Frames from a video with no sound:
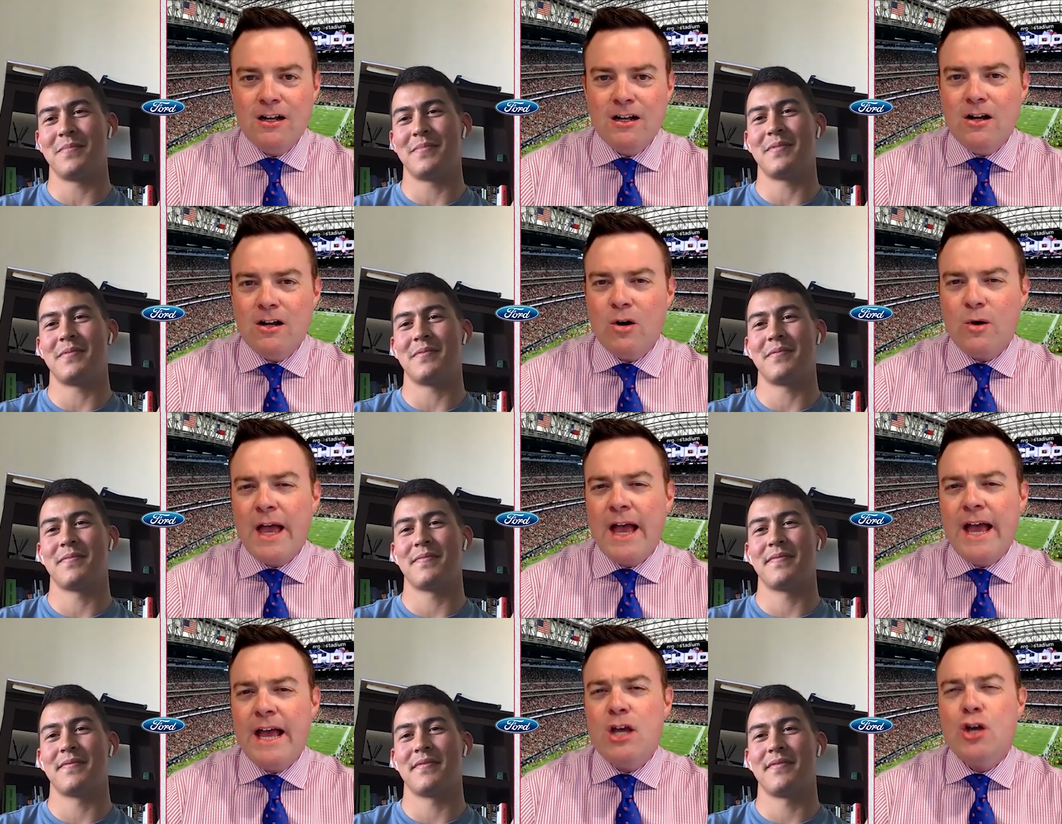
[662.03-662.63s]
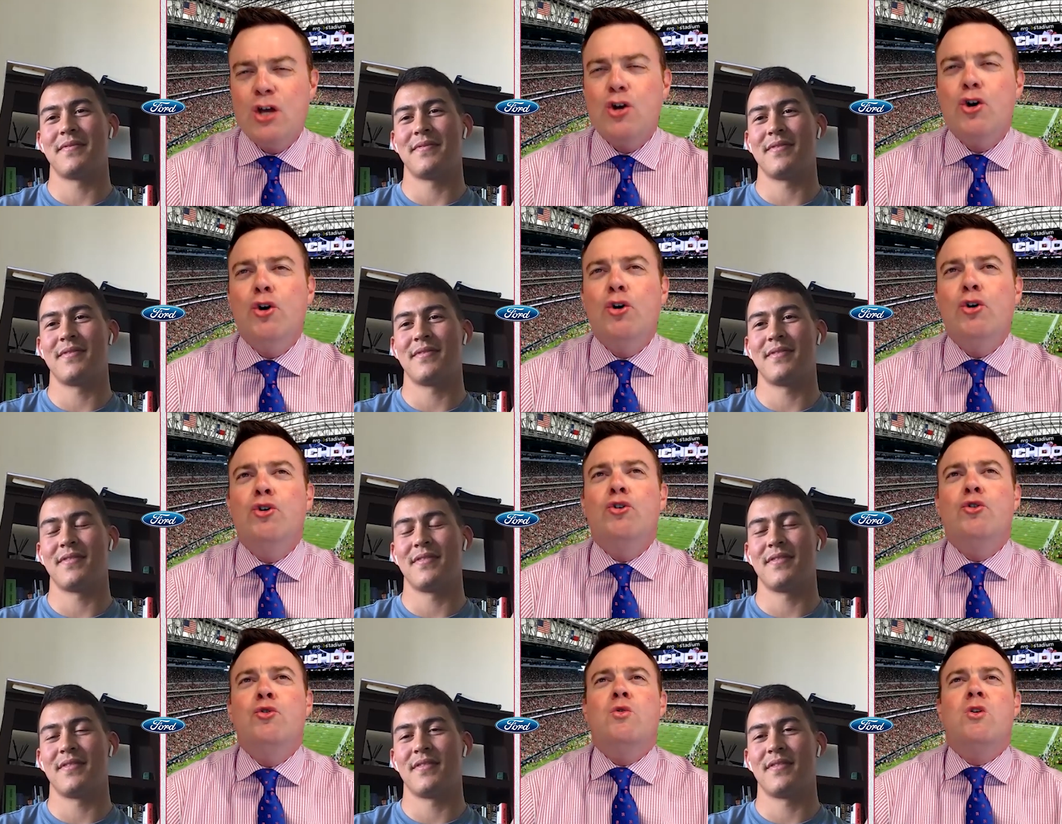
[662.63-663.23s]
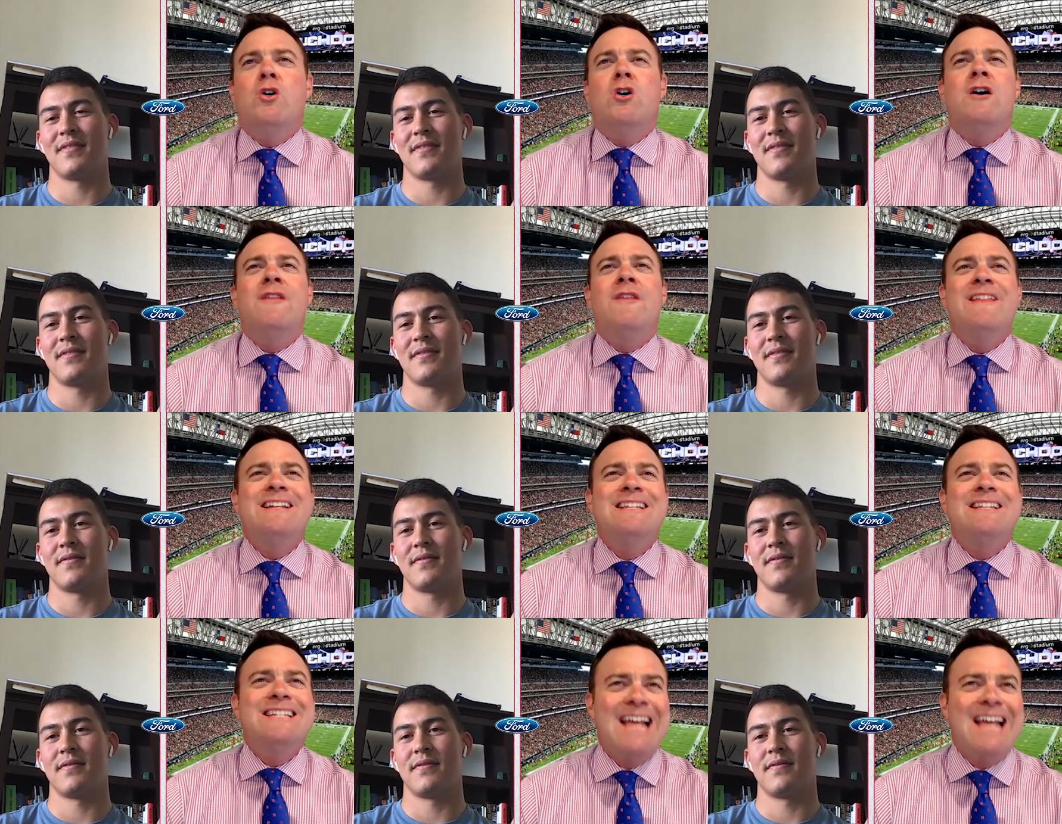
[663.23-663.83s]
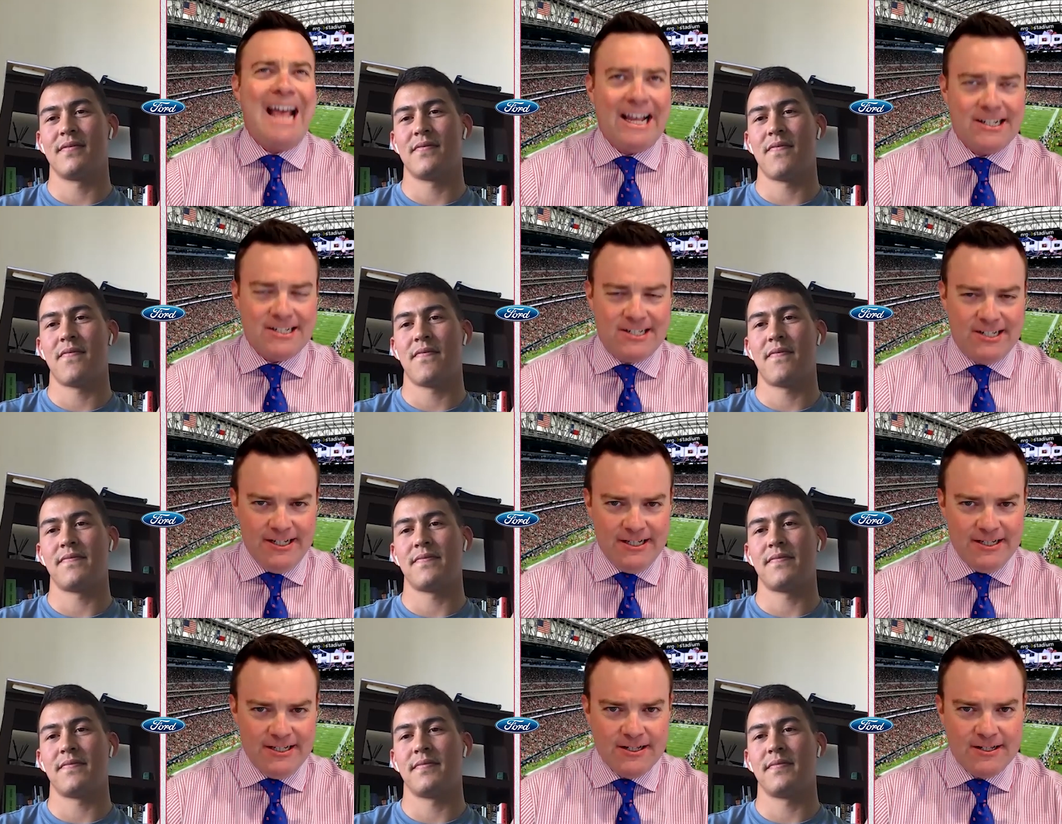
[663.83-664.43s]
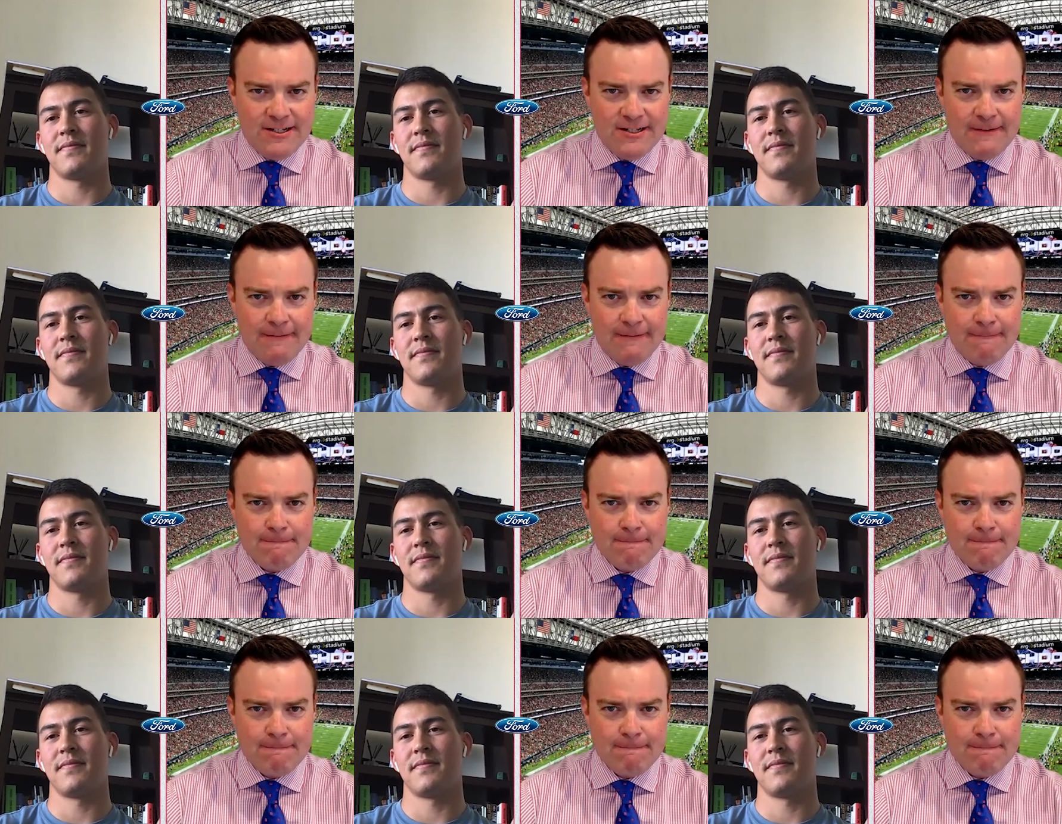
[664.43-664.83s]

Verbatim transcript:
Speaker 1: Okay, who on the Texans,